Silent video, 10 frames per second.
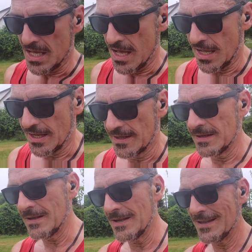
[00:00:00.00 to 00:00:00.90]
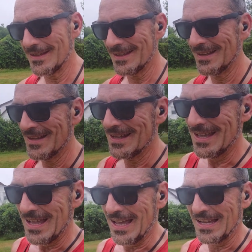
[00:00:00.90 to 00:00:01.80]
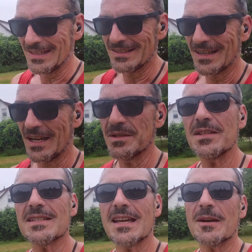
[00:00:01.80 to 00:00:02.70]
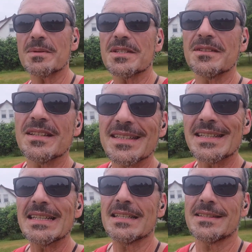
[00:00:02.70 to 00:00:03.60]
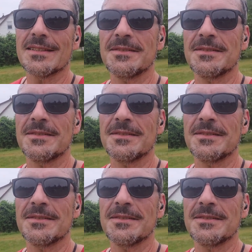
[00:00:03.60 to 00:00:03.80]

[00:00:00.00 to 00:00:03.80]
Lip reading: And I would use that opportunity to eat.